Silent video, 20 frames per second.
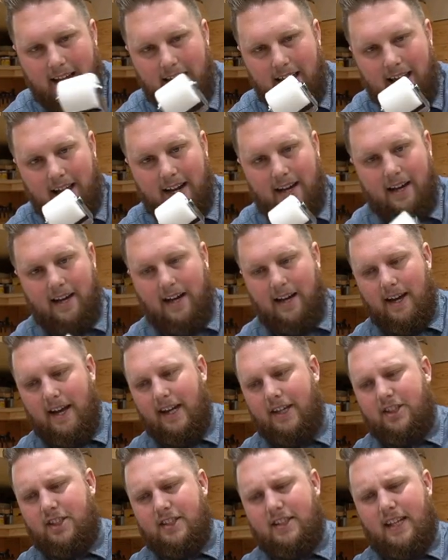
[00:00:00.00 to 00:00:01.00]
and uh,
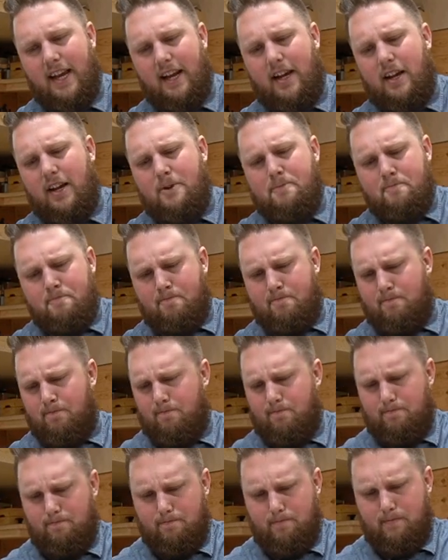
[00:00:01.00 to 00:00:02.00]
it just like
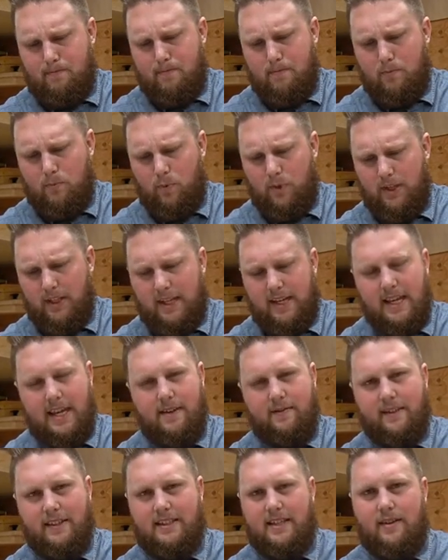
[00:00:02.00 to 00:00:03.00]
really
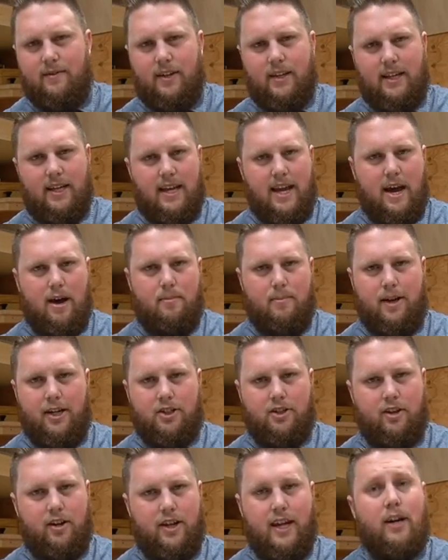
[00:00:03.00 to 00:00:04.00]
evens everything out. Make
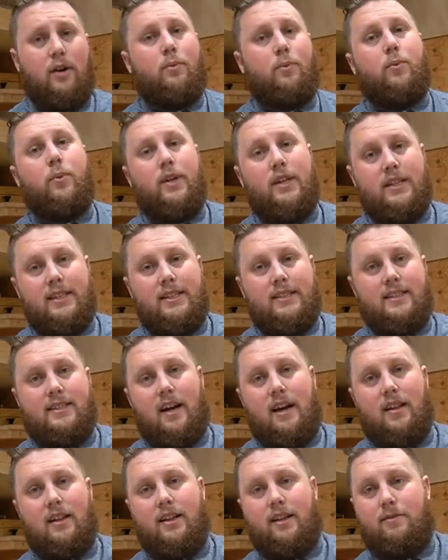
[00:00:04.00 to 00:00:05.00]
sure you get a really
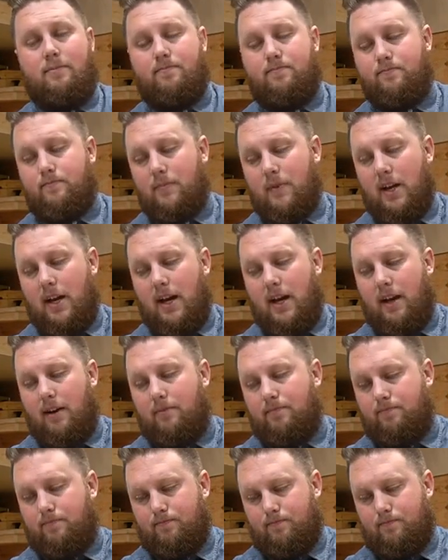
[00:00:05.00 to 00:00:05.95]
solid uh,